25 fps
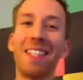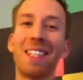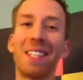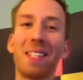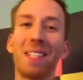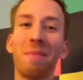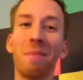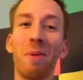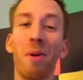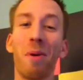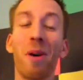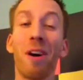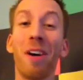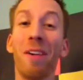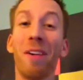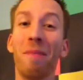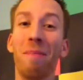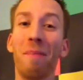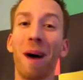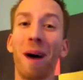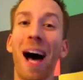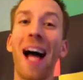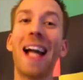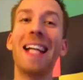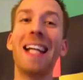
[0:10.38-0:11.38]
this is more of
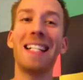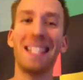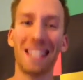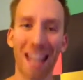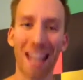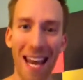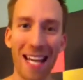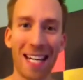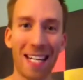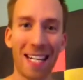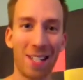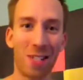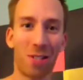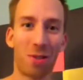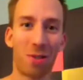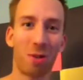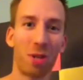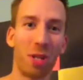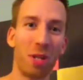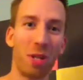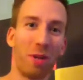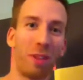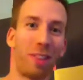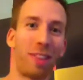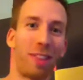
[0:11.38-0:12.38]
my naked
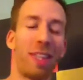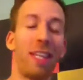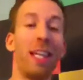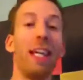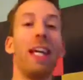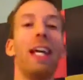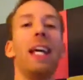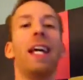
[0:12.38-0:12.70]
truth.